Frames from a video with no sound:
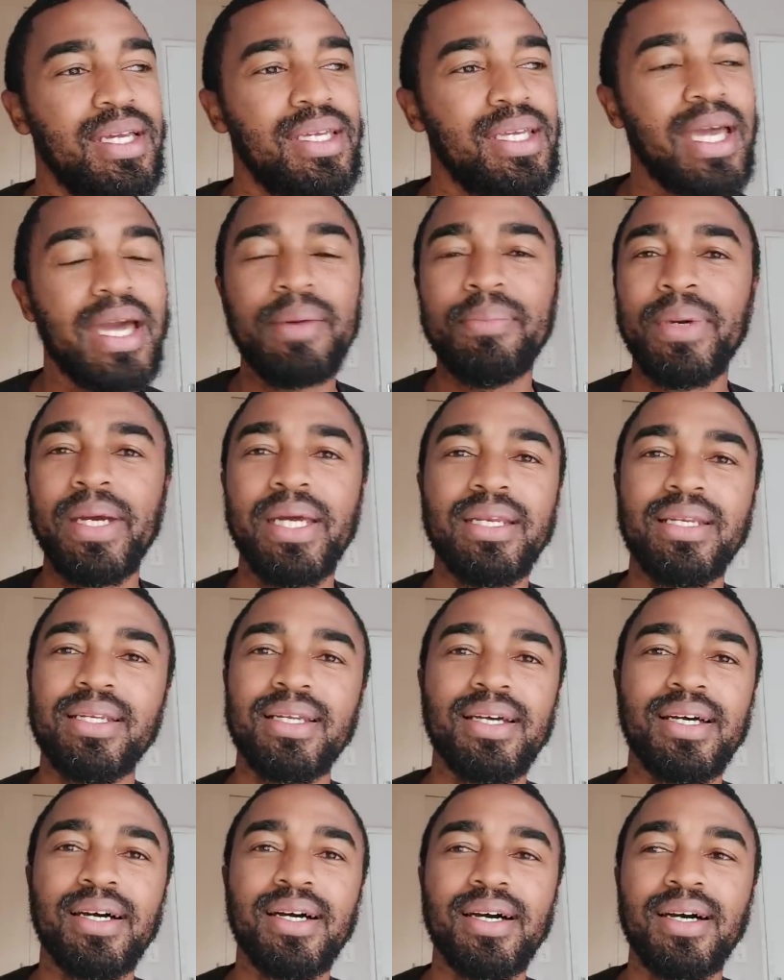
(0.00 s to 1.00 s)
Yeah,
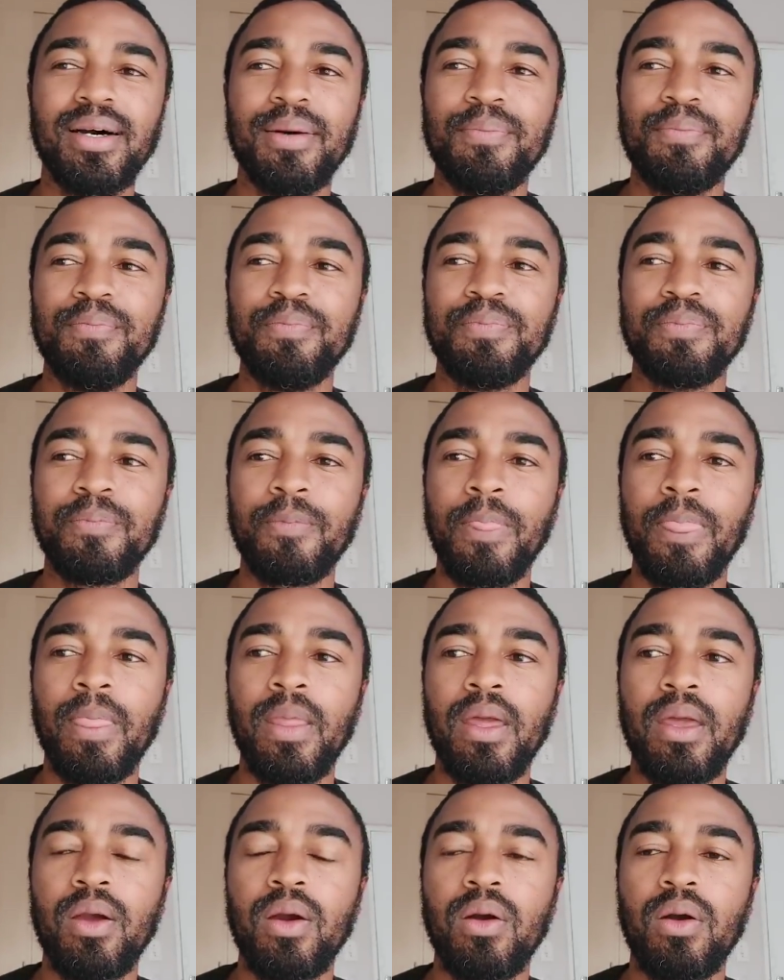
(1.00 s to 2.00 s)
man.
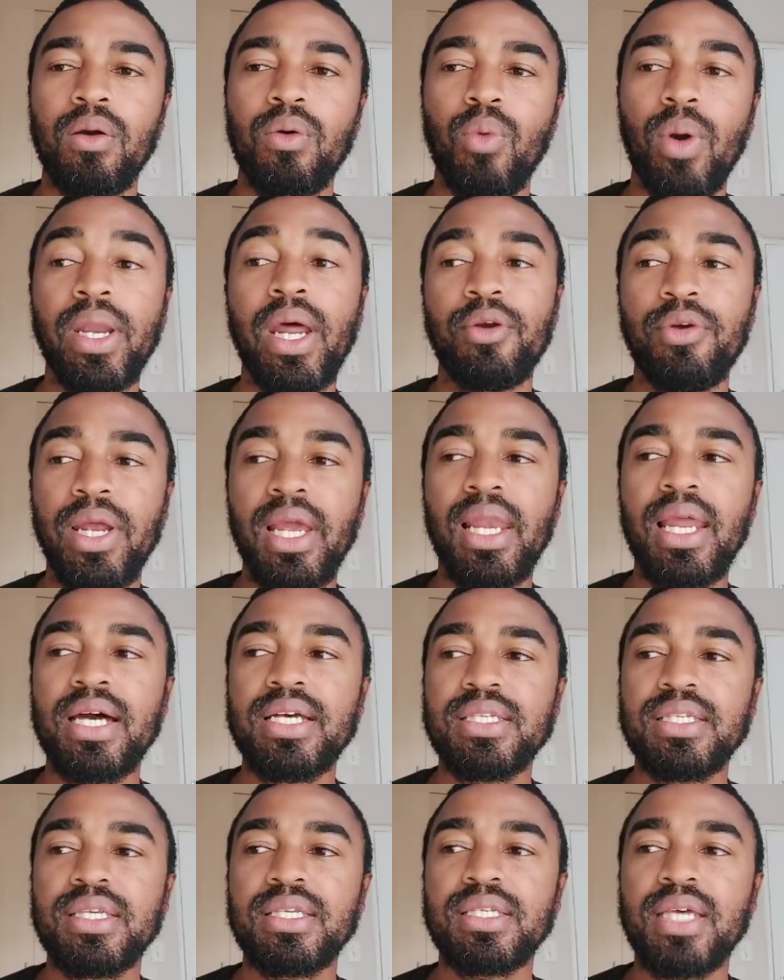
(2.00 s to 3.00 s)
What I
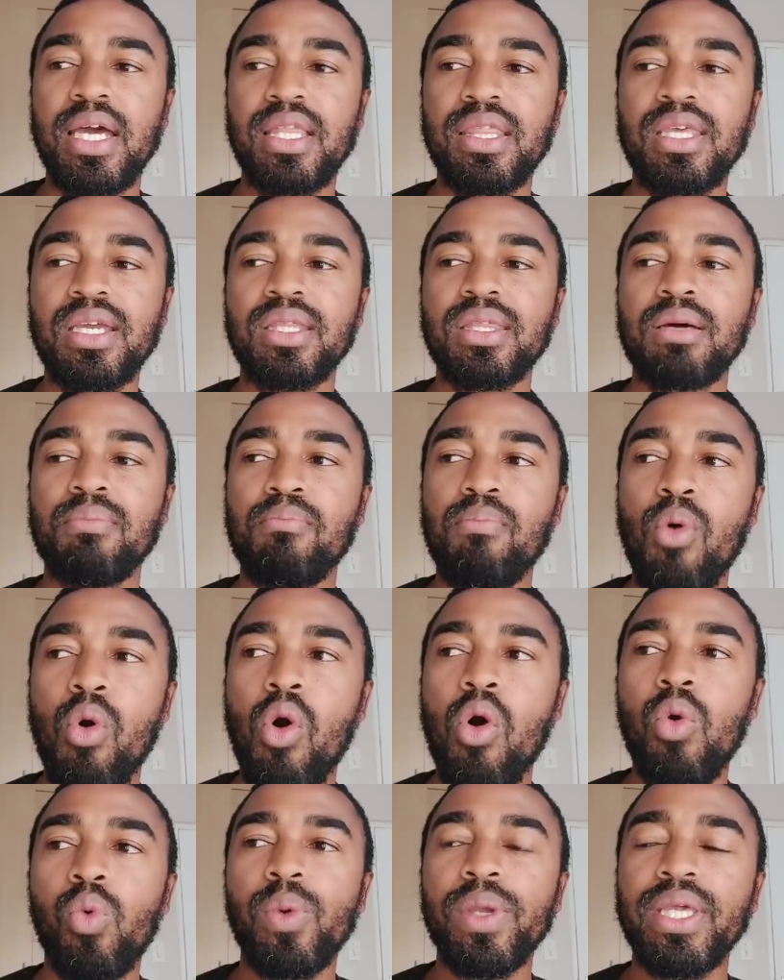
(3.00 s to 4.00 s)
realize is I think the
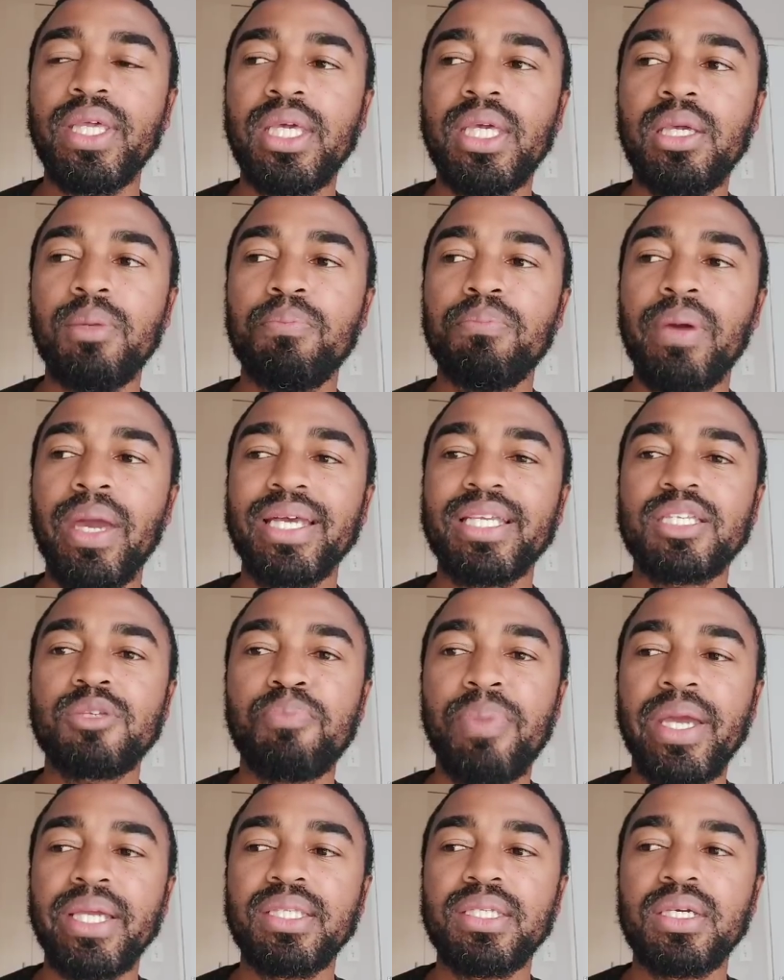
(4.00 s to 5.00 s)
more we keep
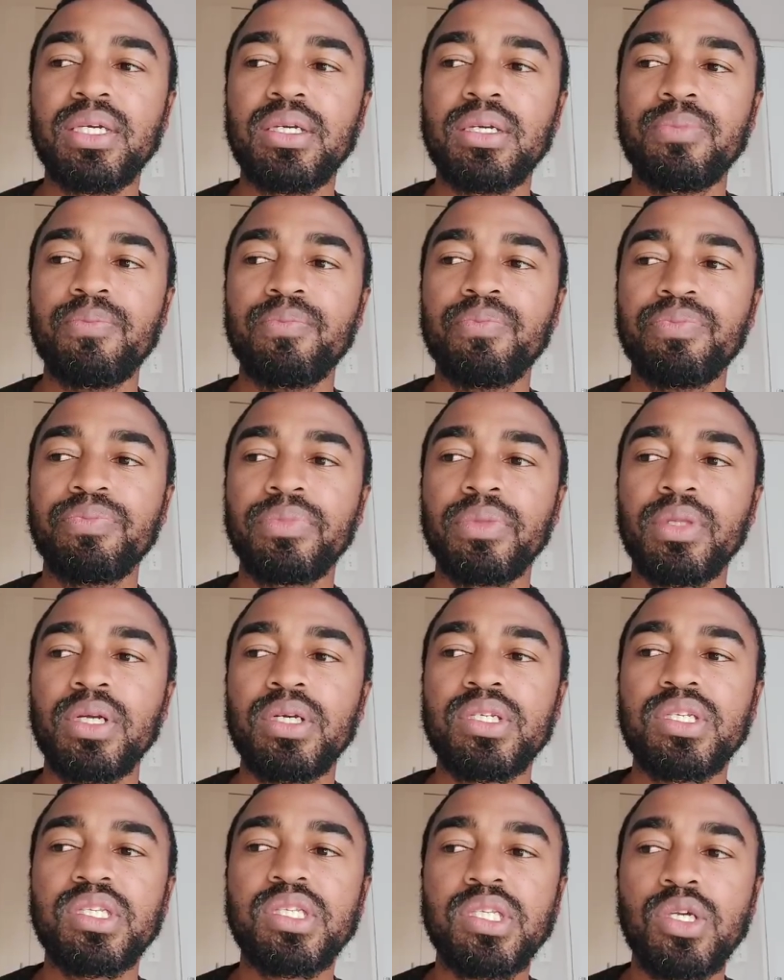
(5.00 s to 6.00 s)
expecting
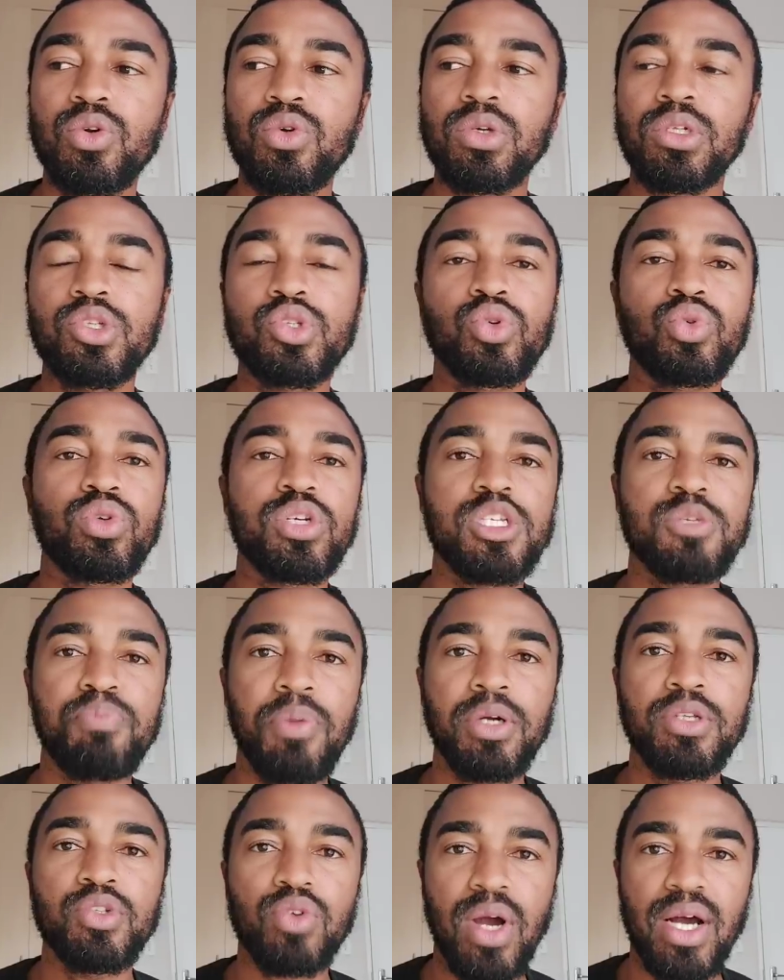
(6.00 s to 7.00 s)
Cyril to
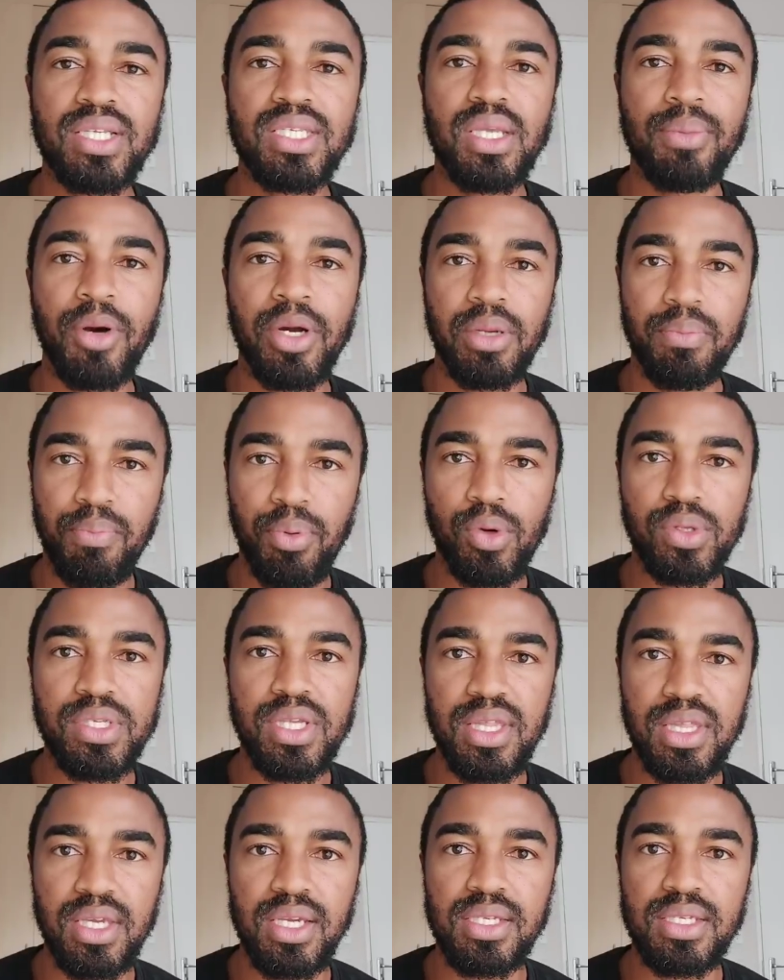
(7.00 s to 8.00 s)
respond to us about
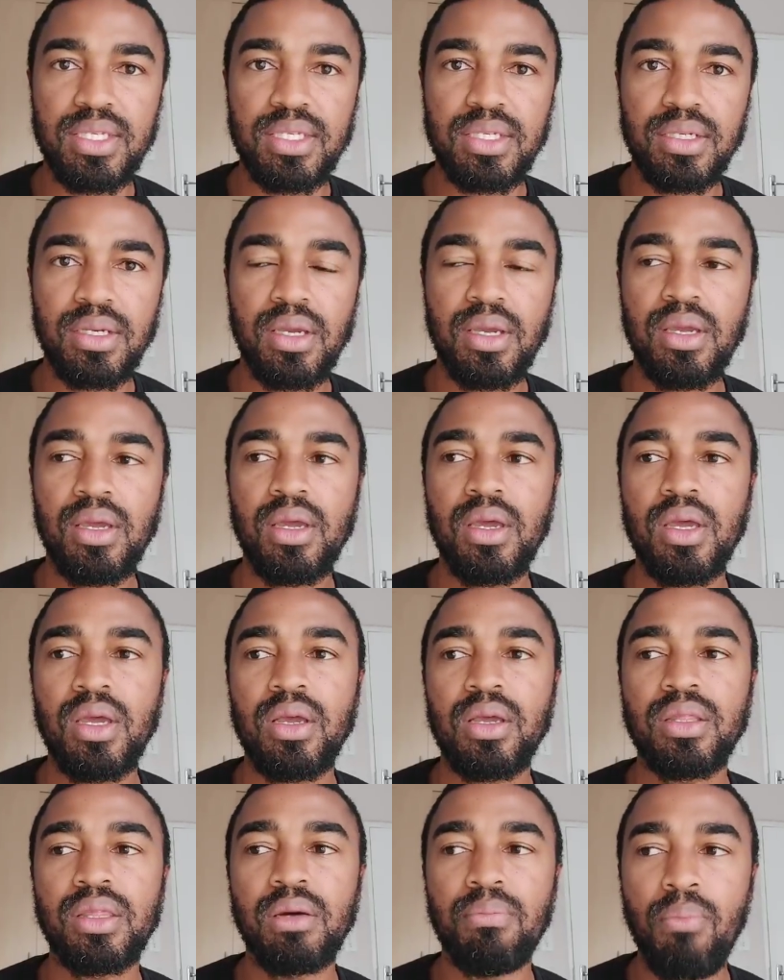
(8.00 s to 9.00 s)
important things,
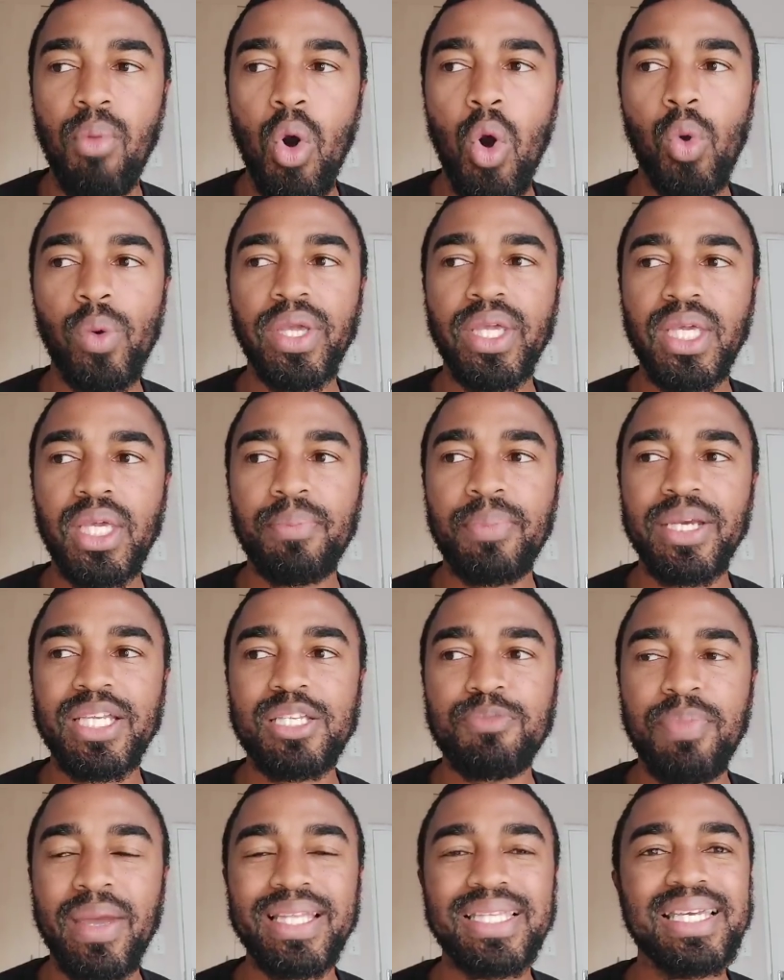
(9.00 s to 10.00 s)
the more we keep
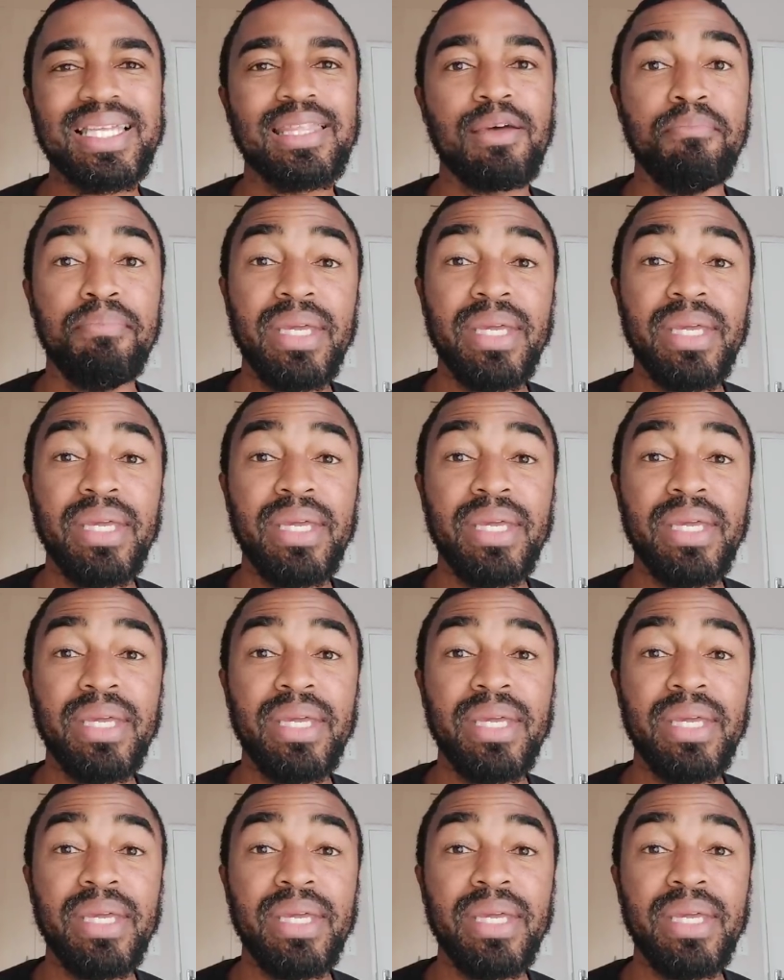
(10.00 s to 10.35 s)
expecting the